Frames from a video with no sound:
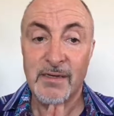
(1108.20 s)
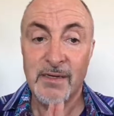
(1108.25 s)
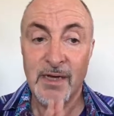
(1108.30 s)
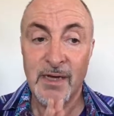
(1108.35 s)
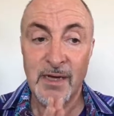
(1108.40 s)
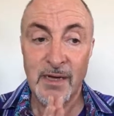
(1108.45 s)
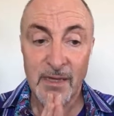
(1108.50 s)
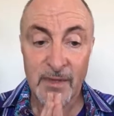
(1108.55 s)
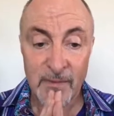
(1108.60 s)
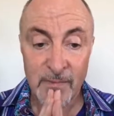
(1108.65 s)

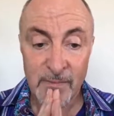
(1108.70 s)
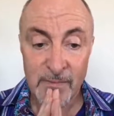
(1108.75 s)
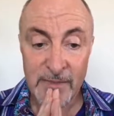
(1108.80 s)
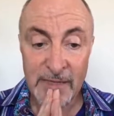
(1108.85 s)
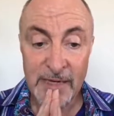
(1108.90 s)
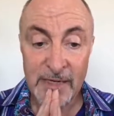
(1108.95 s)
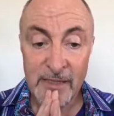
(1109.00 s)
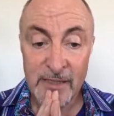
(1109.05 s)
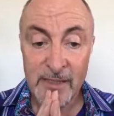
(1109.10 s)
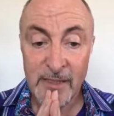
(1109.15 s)
Um,
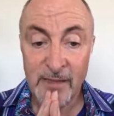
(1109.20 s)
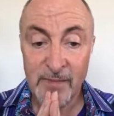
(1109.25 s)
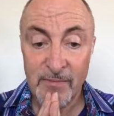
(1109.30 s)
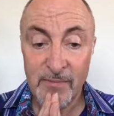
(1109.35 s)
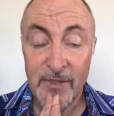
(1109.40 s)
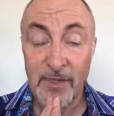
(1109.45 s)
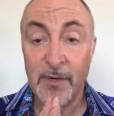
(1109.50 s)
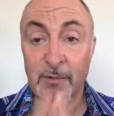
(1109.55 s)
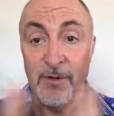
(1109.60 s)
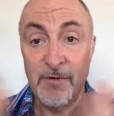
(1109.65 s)
that is it.
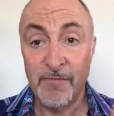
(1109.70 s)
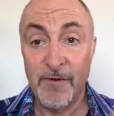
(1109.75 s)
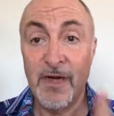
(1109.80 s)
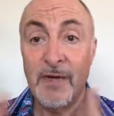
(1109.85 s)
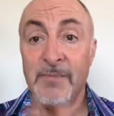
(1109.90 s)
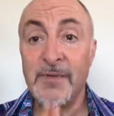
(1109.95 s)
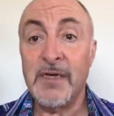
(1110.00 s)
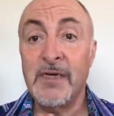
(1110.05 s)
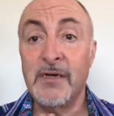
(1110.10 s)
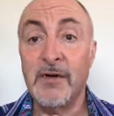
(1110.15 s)
You know where to
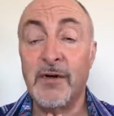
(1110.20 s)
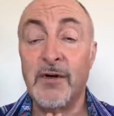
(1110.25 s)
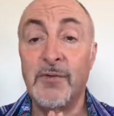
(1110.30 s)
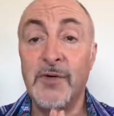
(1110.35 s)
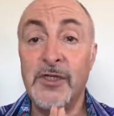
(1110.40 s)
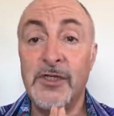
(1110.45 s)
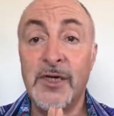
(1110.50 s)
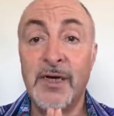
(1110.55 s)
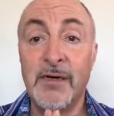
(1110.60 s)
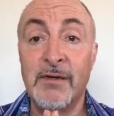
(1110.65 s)
find me. You know how to
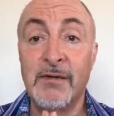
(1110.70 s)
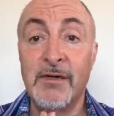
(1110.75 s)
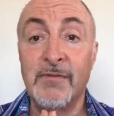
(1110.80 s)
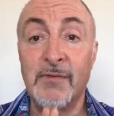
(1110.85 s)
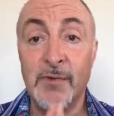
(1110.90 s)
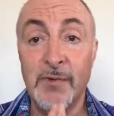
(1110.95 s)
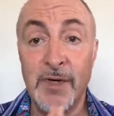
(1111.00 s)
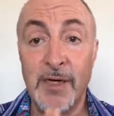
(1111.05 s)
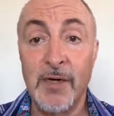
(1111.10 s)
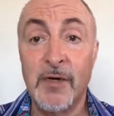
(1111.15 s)
reach out if
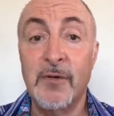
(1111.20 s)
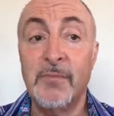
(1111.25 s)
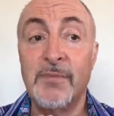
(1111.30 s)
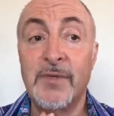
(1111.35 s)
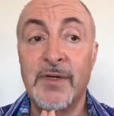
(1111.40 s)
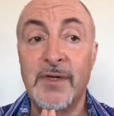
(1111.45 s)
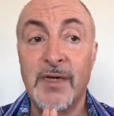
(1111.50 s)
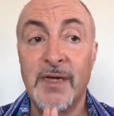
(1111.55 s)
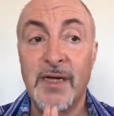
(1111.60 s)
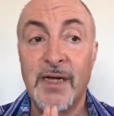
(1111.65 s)
you want help.
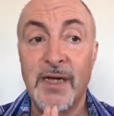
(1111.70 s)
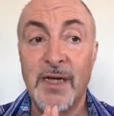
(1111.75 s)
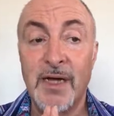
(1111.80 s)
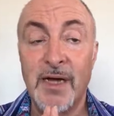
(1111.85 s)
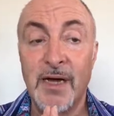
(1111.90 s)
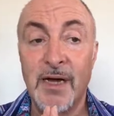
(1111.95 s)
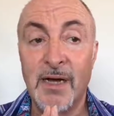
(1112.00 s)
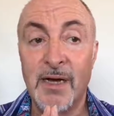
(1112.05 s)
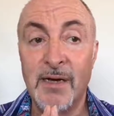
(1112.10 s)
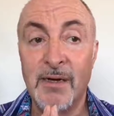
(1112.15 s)

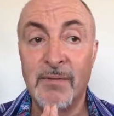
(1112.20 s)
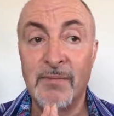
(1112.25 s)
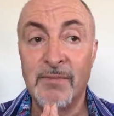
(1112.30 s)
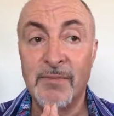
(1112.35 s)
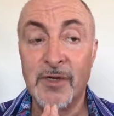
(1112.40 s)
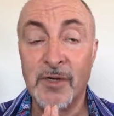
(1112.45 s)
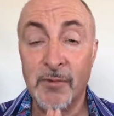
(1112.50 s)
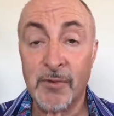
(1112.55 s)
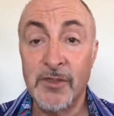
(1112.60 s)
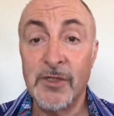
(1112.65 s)
Um,
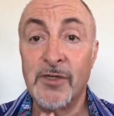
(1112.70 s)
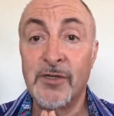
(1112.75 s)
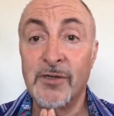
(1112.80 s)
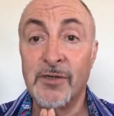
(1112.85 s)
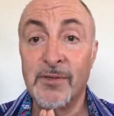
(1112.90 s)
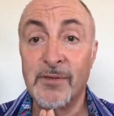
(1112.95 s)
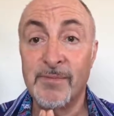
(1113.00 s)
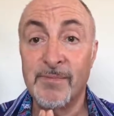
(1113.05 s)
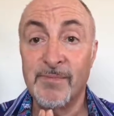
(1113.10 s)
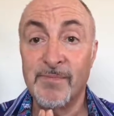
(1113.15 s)
you know what to do.
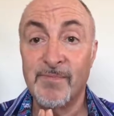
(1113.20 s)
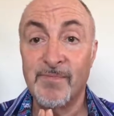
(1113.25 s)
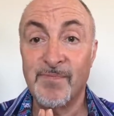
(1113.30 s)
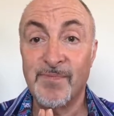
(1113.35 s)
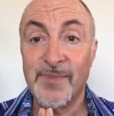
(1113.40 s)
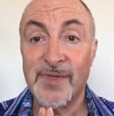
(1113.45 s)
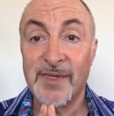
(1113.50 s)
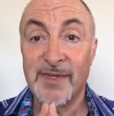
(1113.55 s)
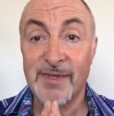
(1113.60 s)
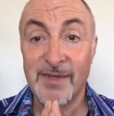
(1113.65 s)

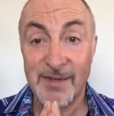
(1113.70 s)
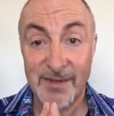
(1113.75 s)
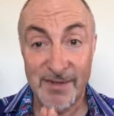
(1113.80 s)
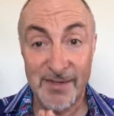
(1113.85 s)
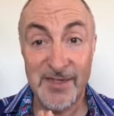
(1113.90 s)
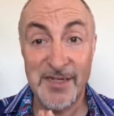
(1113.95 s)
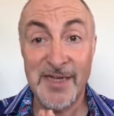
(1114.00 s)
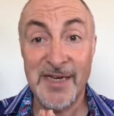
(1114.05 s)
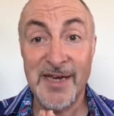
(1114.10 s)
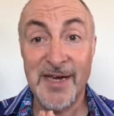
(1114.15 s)

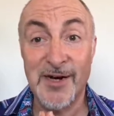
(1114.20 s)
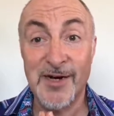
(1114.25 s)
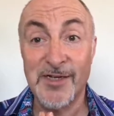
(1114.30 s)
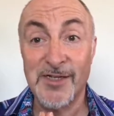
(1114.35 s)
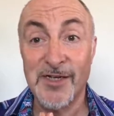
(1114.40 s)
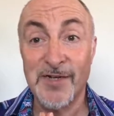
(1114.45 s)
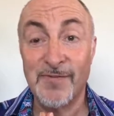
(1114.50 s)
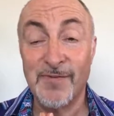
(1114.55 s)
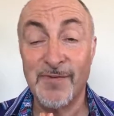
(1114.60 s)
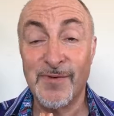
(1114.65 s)
To take care of
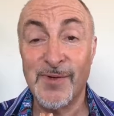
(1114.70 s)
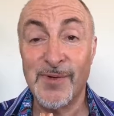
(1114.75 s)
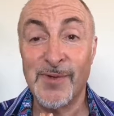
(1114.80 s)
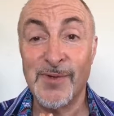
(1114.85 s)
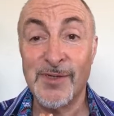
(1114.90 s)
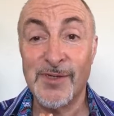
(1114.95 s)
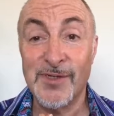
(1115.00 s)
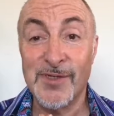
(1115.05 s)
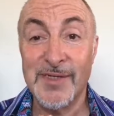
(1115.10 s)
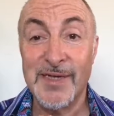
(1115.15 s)
yourself, of
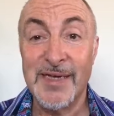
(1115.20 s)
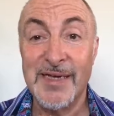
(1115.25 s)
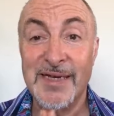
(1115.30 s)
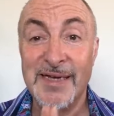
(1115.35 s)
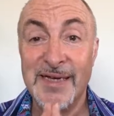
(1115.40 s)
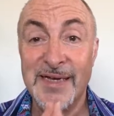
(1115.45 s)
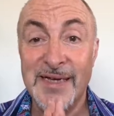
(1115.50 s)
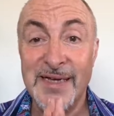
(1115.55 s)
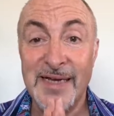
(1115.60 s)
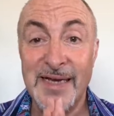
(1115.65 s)
course.
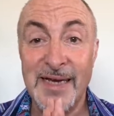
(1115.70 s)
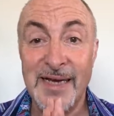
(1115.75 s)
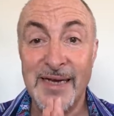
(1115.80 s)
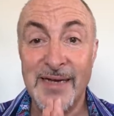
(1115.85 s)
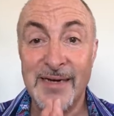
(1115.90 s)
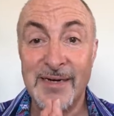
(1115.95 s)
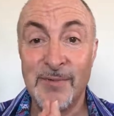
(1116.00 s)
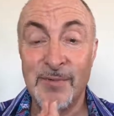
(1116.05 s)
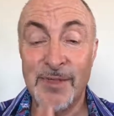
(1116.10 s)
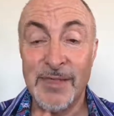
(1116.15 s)

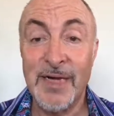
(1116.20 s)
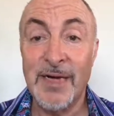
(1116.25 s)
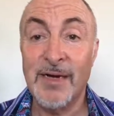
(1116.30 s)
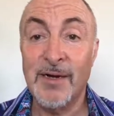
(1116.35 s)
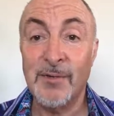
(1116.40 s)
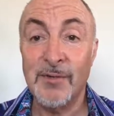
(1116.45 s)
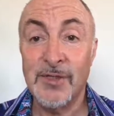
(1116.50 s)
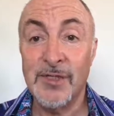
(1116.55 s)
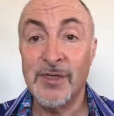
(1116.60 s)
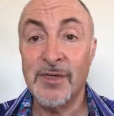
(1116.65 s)
And with that, I
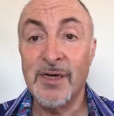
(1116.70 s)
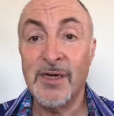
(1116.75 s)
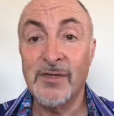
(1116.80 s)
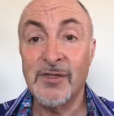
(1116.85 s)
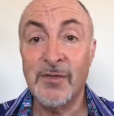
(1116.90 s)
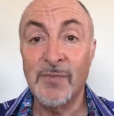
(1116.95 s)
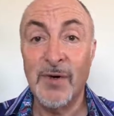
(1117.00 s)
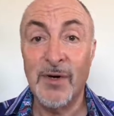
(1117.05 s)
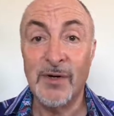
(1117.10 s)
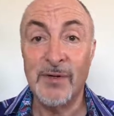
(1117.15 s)
will see you again
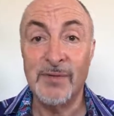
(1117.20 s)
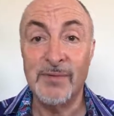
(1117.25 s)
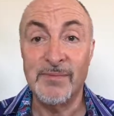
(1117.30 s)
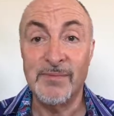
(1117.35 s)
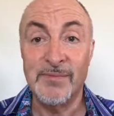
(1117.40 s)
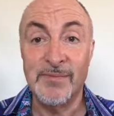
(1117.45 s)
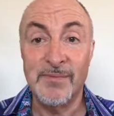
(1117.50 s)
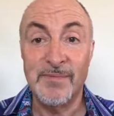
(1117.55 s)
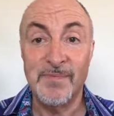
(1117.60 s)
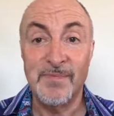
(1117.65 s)
tomorrow.
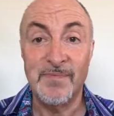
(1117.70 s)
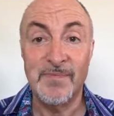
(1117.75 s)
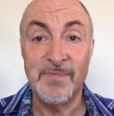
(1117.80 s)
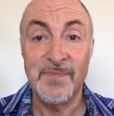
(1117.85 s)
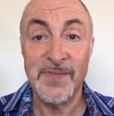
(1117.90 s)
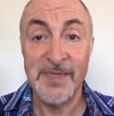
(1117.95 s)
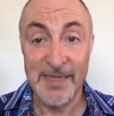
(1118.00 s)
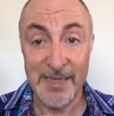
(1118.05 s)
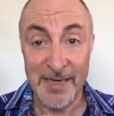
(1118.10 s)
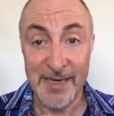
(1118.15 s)

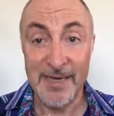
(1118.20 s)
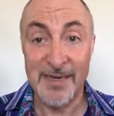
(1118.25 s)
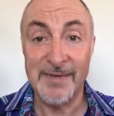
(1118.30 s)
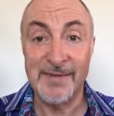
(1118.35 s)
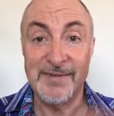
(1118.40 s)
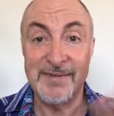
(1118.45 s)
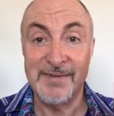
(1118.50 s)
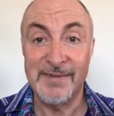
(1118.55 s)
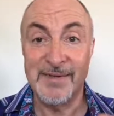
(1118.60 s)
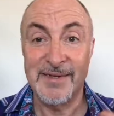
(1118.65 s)
Take care.
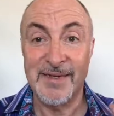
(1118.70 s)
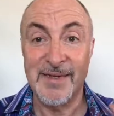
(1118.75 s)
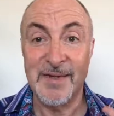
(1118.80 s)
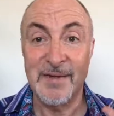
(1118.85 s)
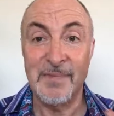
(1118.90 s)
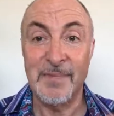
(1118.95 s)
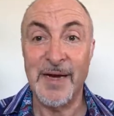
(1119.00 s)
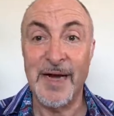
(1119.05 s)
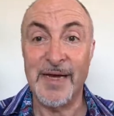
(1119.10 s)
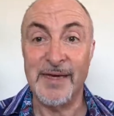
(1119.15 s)

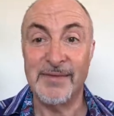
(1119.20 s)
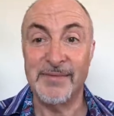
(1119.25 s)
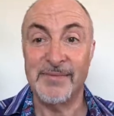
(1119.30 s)
Bye.